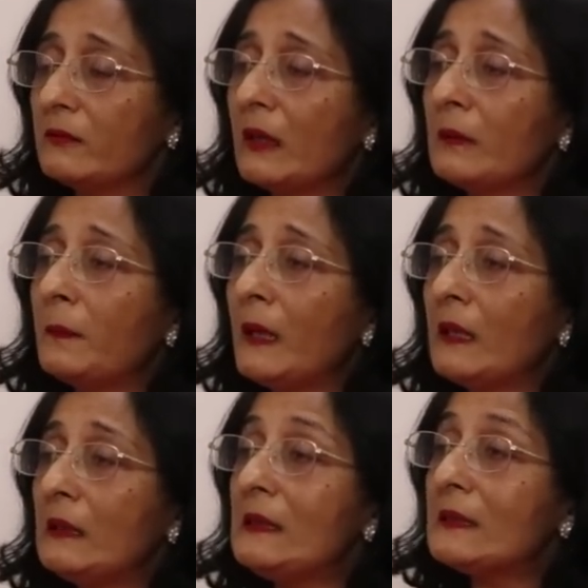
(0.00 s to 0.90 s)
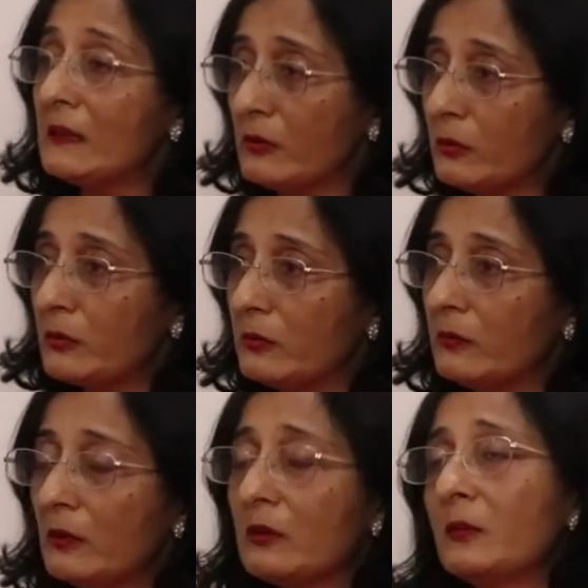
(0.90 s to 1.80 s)
run by diesel
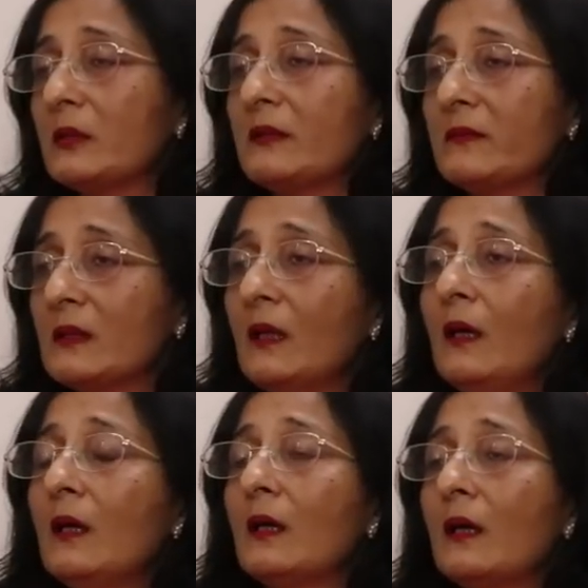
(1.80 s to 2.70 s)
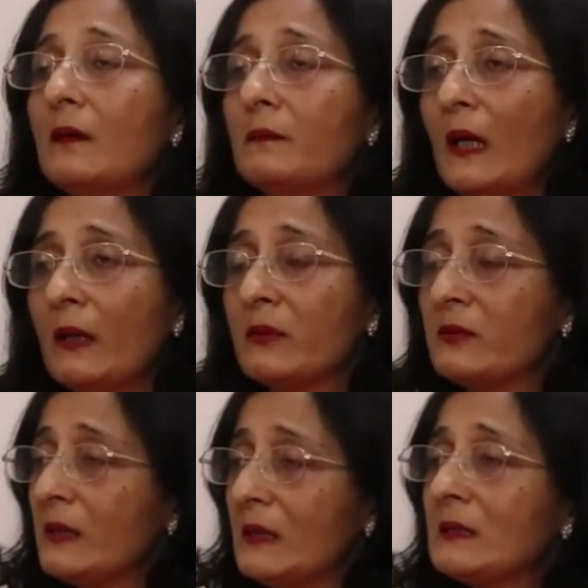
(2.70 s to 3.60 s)
locomotives. I
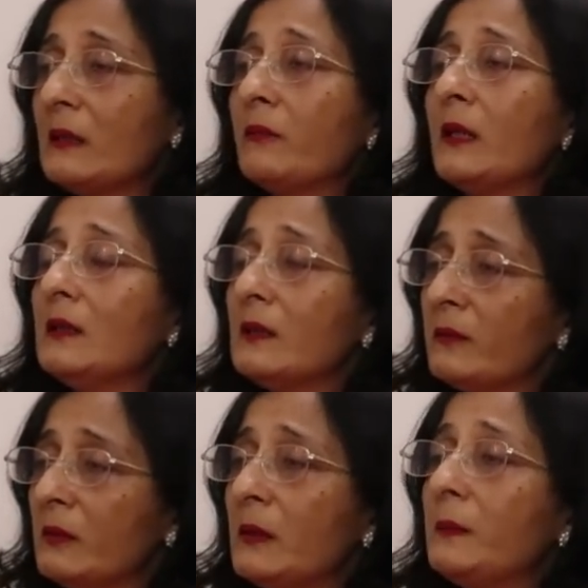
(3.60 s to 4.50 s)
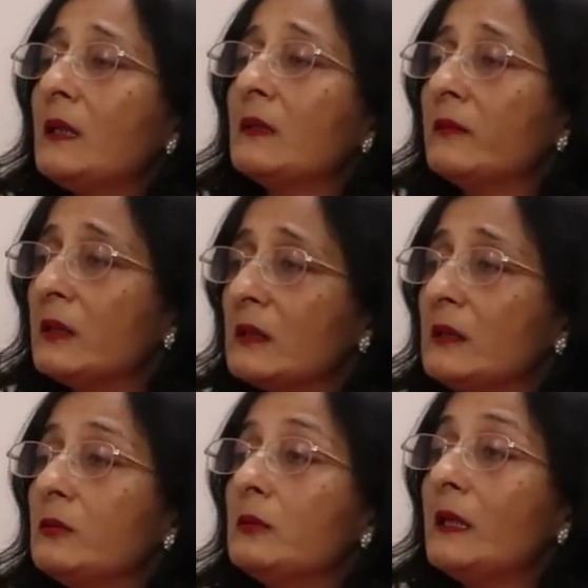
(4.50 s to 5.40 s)
was reading somewhere that we will be
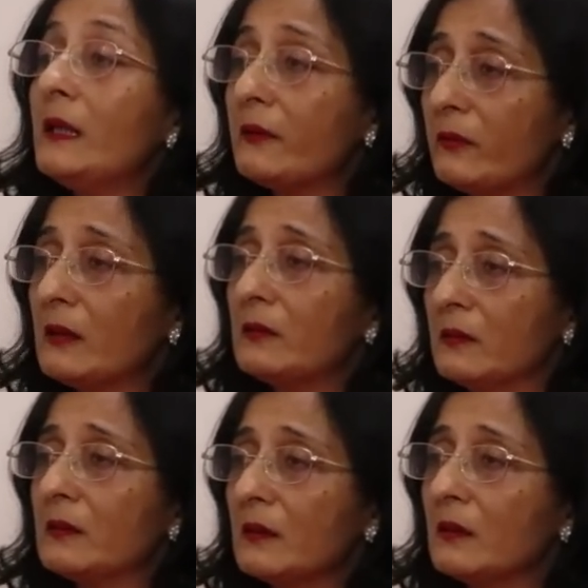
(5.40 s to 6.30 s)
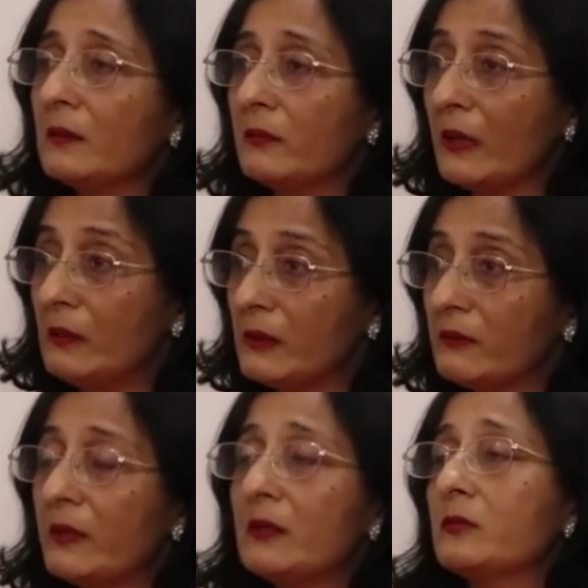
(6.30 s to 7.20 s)
converting into electric railway
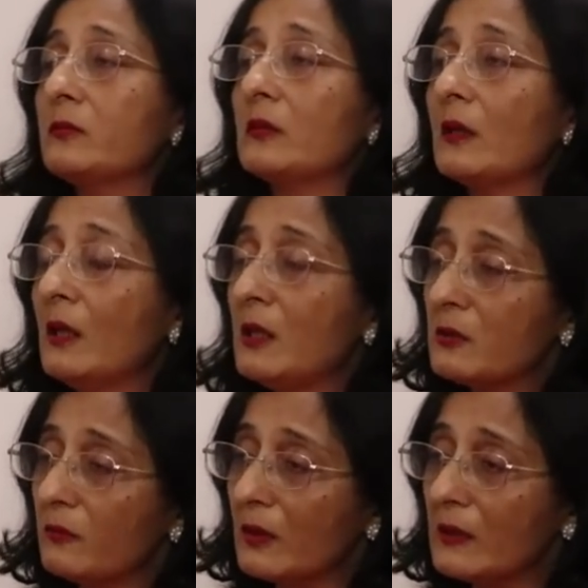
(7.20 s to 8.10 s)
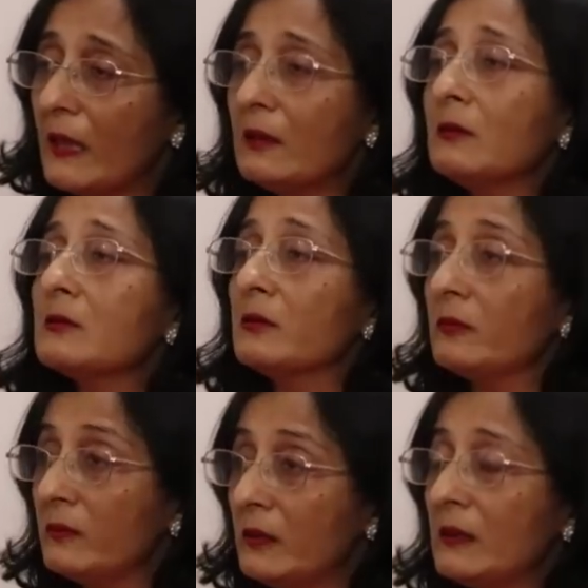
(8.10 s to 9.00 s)
very soon. So for that also
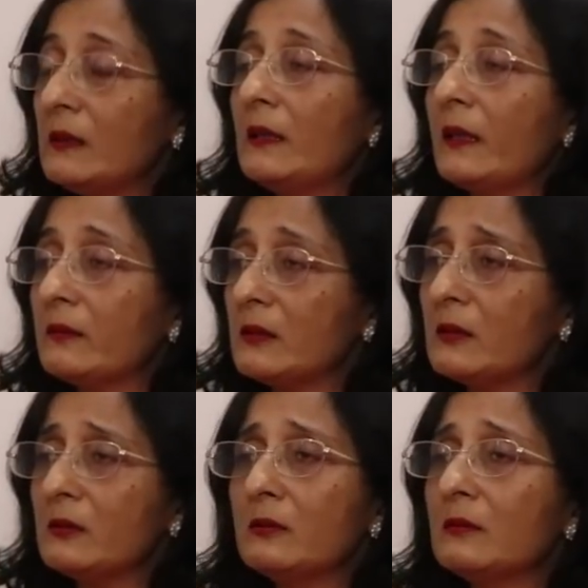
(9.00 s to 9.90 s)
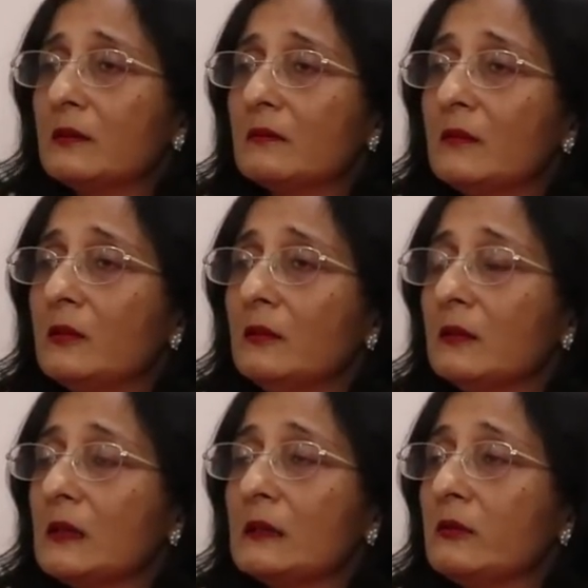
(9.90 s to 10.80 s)
we will need electricity. So, you know,